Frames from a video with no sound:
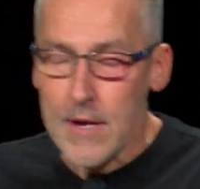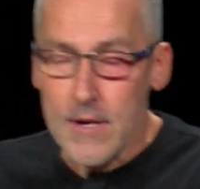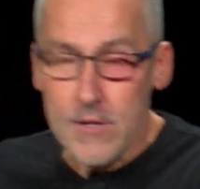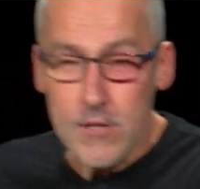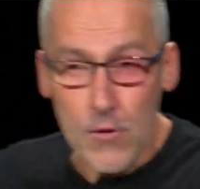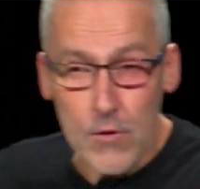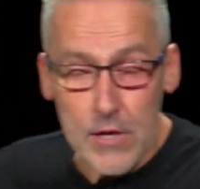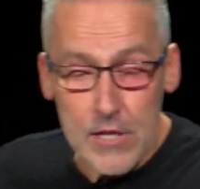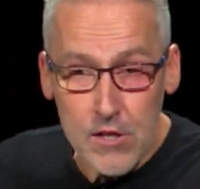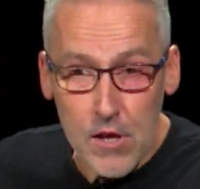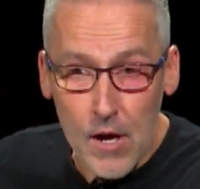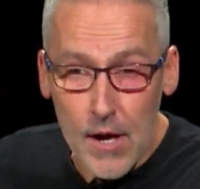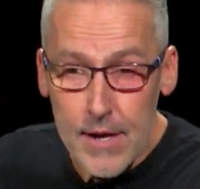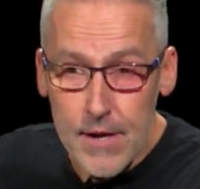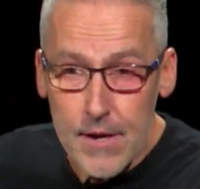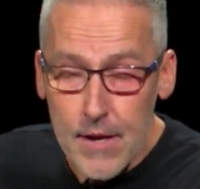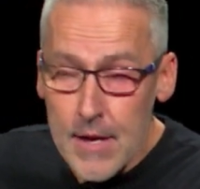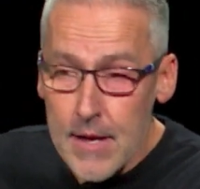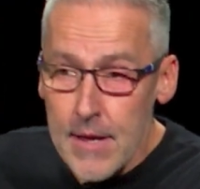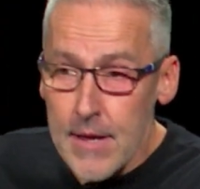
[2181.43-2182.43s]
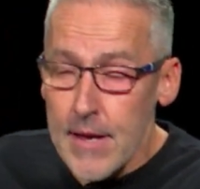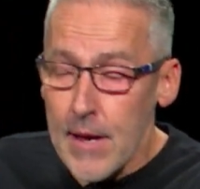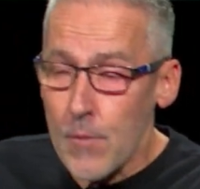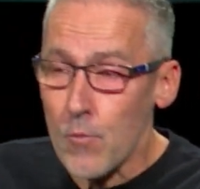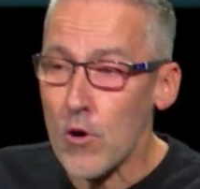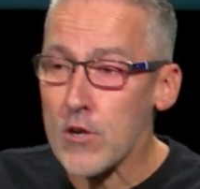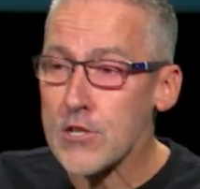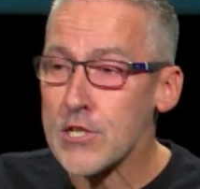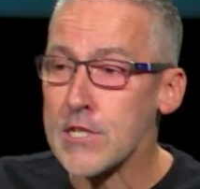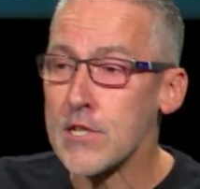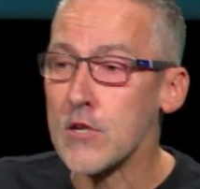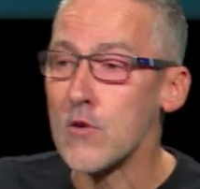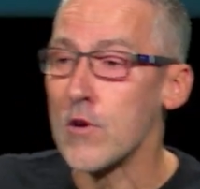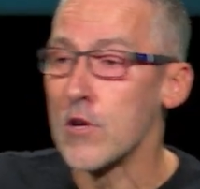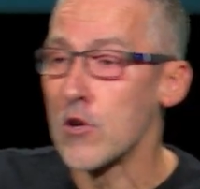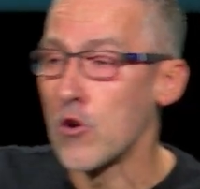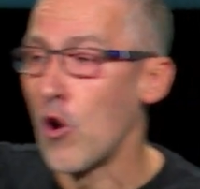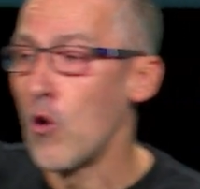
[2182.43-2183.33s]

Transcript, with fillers: So he's like, what is he doing?